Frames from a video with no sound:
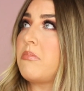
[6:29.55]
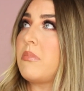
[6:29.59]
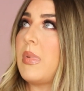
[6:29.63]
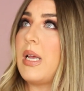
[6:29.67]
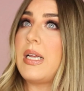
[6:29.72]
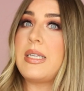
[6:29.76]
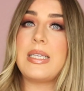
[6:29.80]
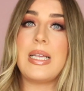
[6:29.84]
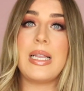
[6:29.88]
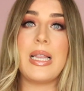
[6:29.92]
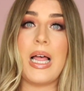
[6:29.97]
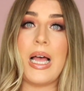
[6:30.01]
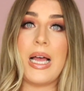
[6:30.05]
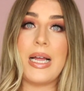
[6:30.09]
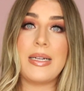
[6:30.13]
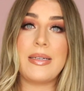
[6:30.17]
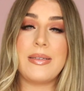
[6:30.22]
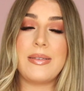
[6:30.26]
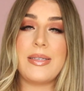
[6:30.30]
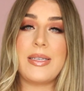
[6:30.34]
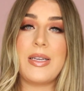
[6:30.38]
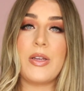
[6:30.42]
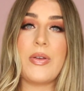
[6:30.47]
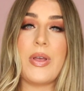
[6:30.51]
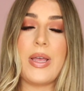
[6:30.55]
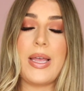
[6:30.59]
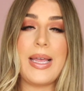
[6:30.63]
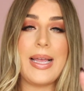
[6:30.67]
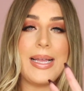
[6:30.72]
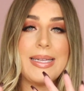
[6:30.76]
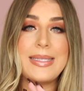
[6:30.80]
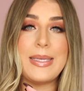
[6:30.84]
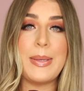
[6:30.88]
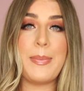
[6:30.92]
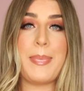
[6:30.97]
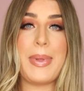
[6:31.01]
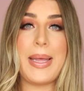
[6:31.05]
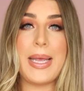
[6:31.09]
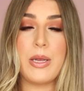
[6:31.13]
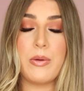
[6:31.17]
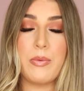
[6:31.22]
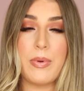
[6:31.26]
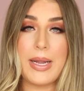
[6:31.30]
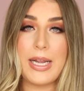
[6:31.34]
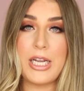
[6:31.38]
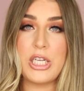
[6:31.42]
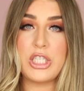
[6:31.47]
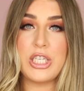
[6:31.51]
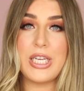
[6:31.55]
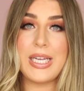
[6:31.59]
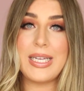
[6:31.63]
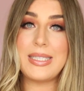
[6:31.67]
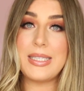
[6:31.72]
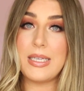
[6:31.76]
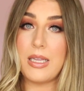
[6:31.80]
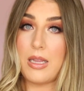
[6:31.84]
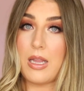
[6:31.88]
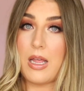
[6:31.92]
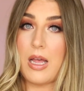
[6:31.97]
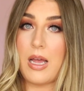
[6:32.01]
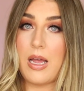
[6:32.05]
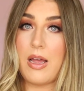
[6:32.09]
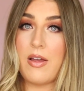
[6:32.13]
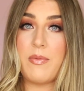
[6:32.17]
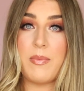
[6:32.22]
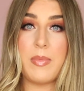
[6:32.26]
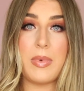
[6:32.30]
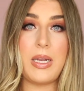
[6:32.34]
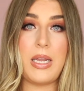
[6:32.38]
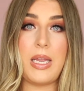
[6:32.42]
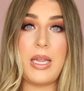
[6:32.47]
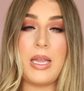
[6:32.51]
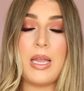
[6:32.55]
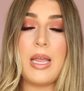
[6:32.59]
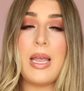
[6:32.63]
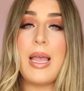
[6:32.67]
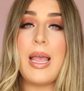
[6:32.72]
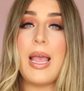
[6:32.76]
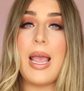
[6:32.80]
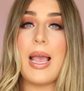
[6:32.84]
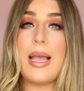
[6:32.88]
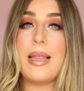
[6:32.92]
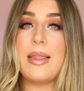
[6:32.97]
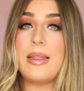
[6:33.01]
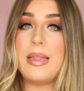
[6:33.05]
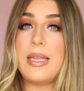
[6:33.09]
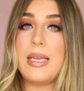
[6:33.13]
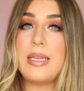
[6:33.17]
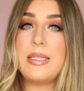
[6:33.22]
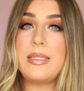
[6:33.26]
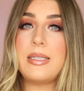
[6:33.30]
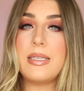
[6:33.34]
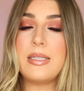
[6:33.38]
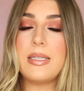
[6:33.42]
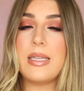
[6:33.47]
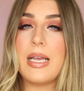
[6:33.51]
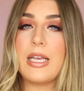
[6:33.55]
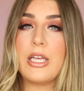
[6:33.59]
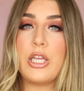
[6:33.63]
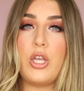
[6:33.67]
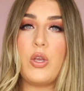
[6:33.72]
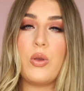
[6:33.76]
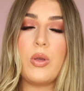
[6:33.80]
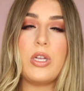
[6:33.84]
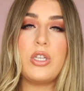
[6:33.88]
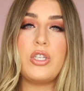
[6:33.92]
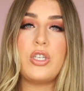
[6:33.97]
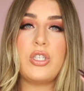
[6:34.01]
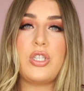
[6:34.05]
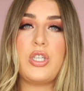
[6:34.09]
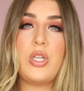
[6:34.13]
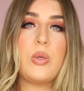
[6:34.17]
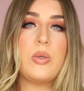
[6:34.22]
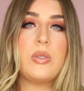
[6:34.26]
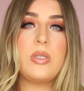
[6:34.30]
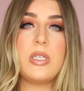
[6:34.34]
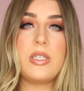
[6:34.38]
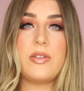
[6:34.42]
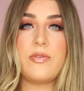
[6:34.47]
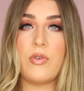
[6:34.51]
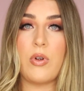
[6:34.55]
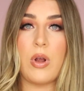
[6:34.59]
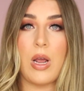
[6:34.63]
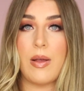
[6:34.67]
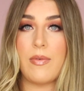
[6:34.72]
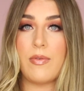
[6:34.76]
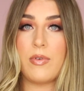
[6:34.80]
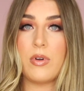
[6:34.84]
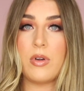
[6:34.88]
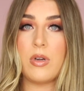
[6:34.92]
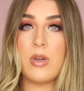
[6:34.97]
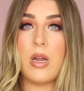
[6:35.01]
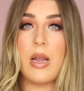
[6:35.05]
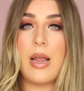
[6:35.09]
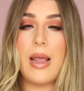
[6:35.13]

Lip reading: It's a lot. Okay, it's a big range, it's a lot of money, and this is like, you can just use this forever